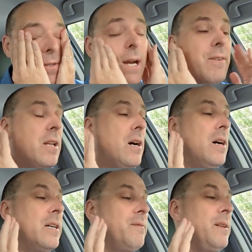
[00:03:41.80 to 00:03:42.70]
driving
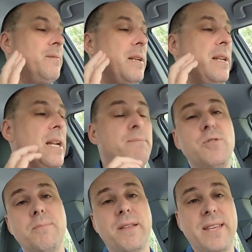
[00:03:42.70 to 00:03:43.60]
along and, and, and I'm
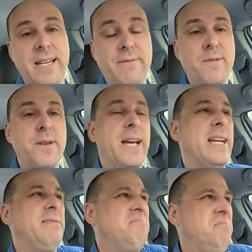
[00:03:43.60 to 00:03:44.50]
doing my thing for the
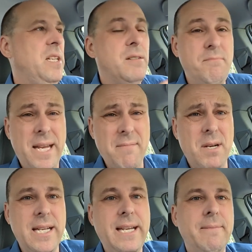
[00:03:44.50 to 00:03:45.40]
night, you know, making
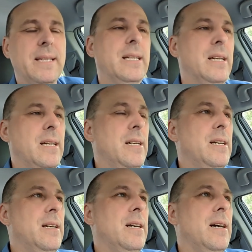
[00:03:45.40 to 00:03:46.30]
money.
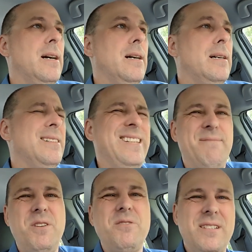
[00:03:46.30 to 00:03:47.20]
Uh, and
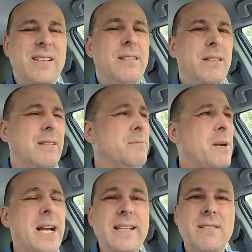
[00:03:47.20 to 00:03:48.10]
I'm noticing yeah,
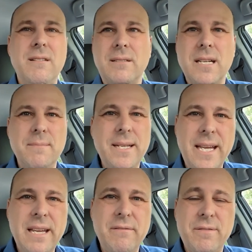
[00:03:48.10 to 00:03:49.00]
rides aren't coming
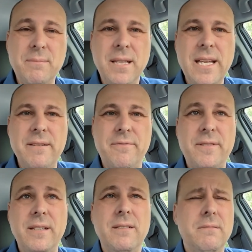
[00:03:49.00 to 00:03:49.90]
in from
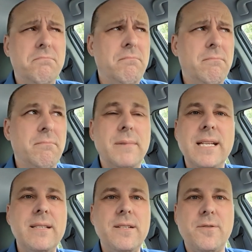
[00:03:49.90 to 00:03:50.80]
Lyft. Hmm,
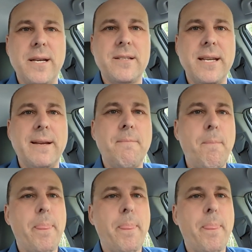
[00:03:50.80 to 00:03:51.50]
that's interesting.